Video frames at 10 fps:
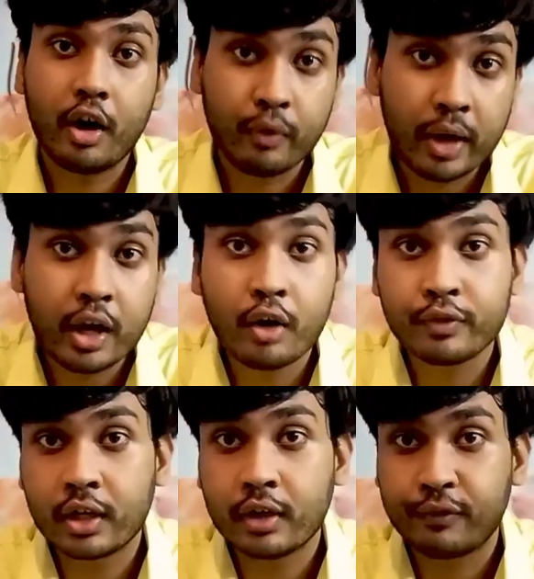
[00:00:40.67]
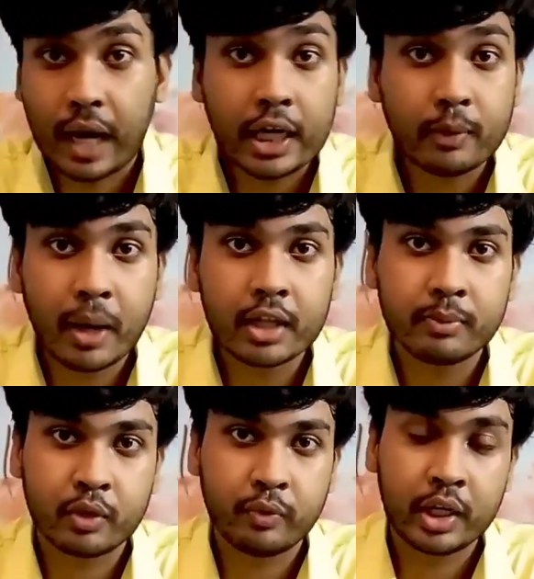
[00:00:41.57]
aware of the flight path
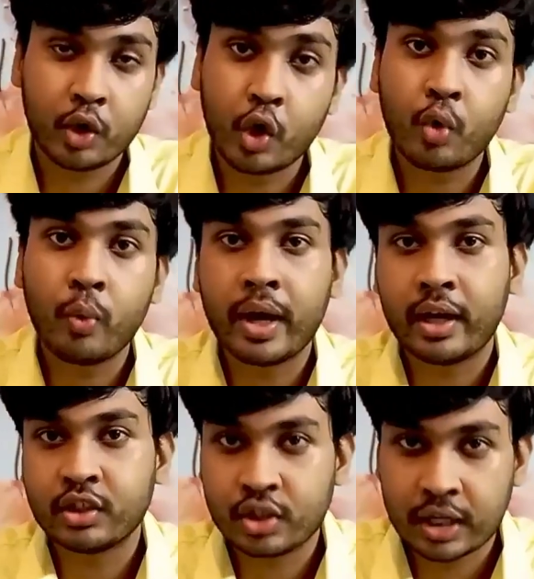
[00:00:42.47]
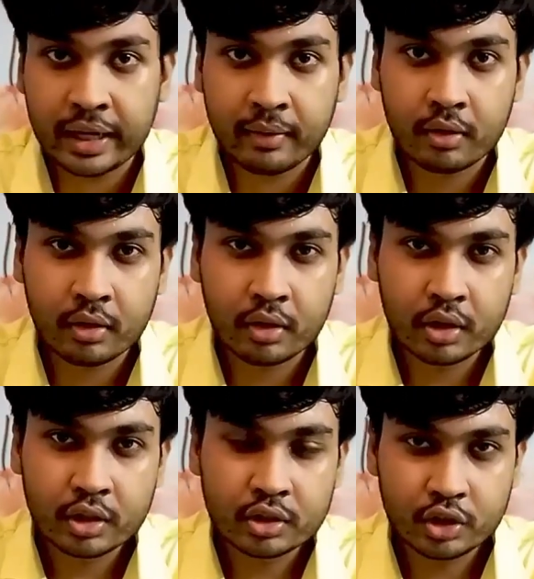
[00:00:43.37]
between Uruguay and Chile,
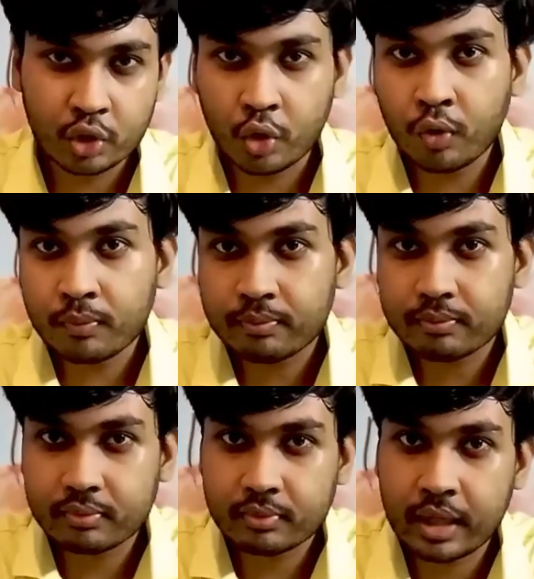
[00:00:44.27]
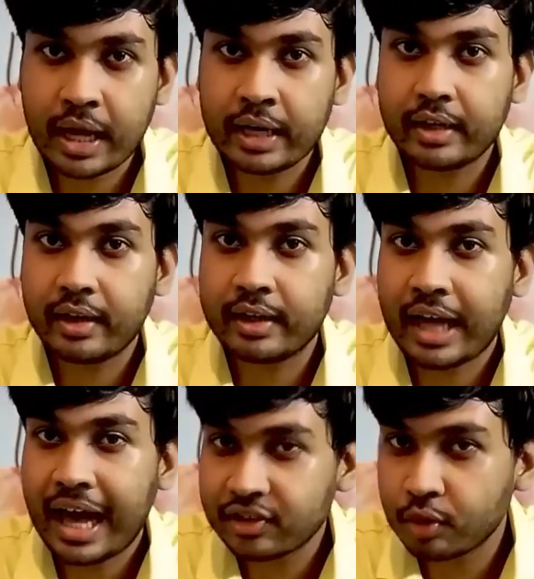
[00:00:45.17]
you know that it
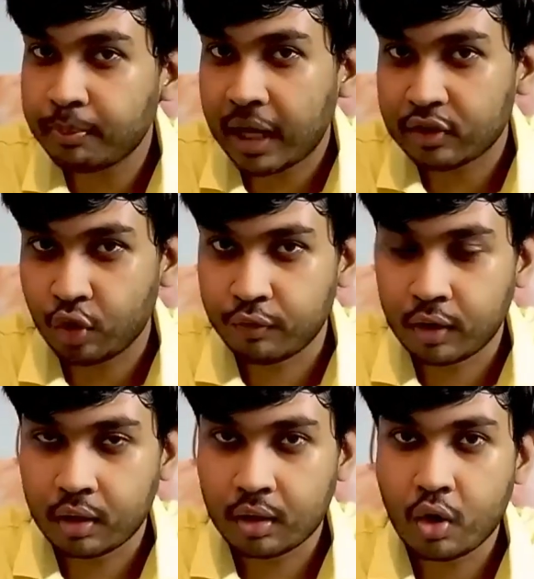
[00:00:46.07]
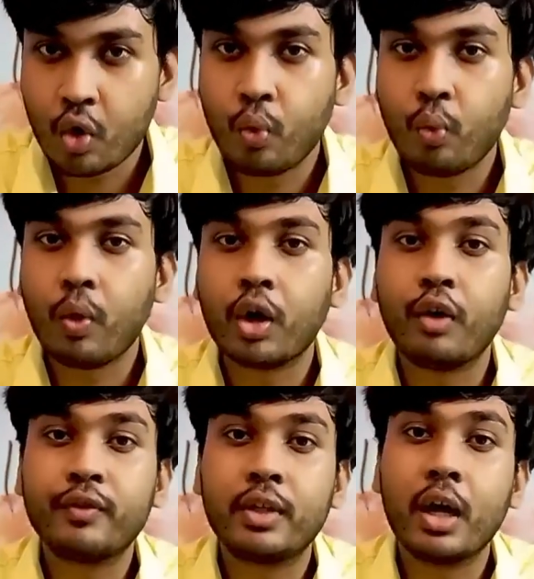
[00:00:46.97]
has to pass over one
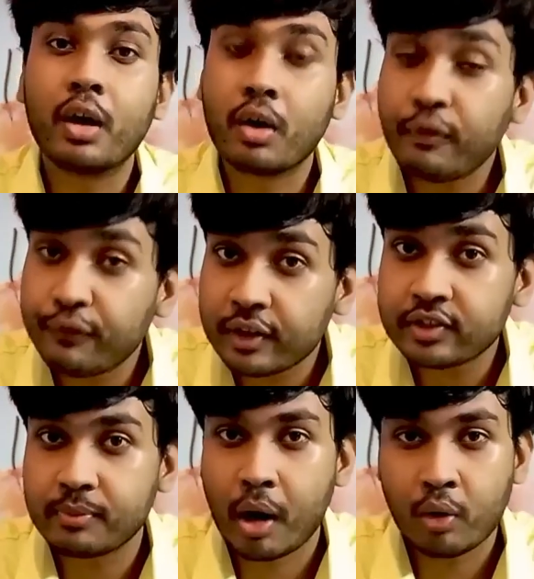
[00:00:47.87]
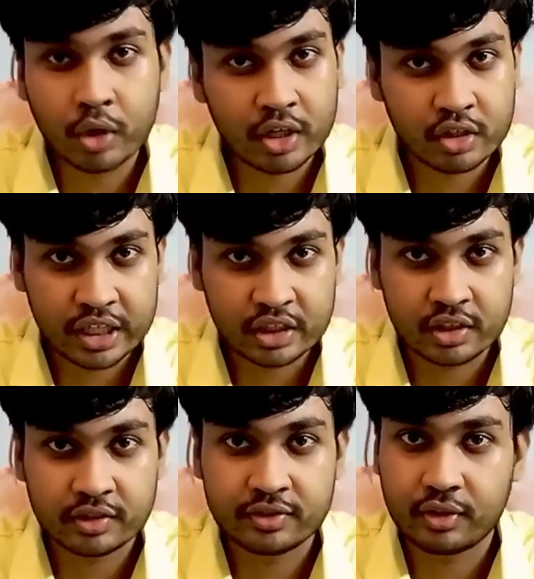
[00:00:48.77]
of the roughest mountain
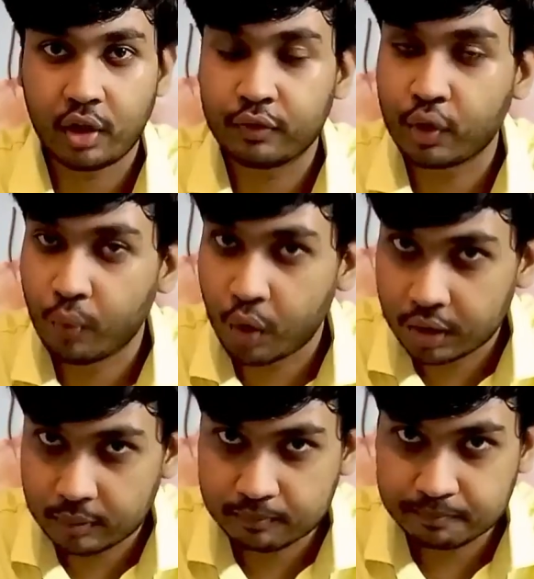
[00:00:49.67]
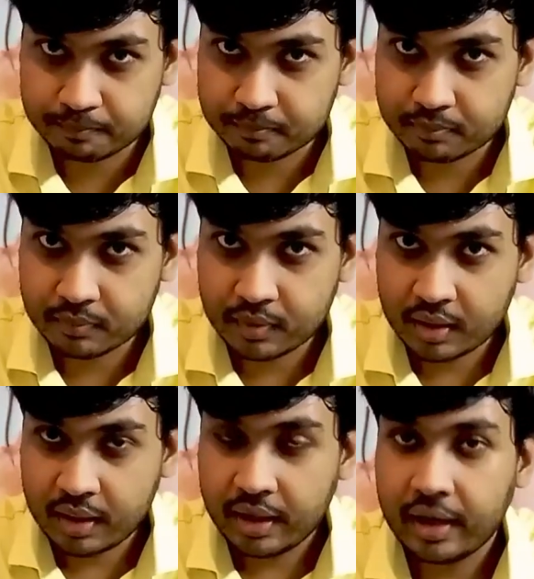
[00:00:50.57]
ranges of the world.
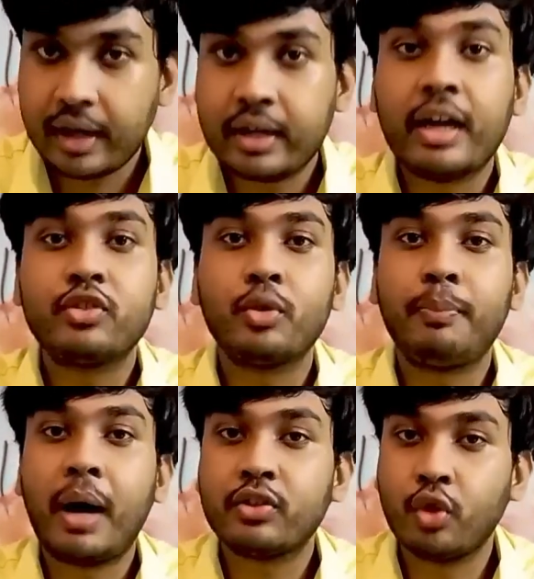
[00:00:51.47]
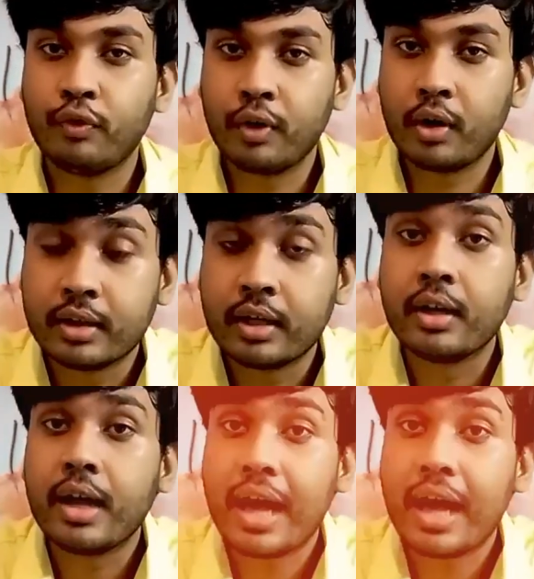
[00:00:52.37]
It has to pass over the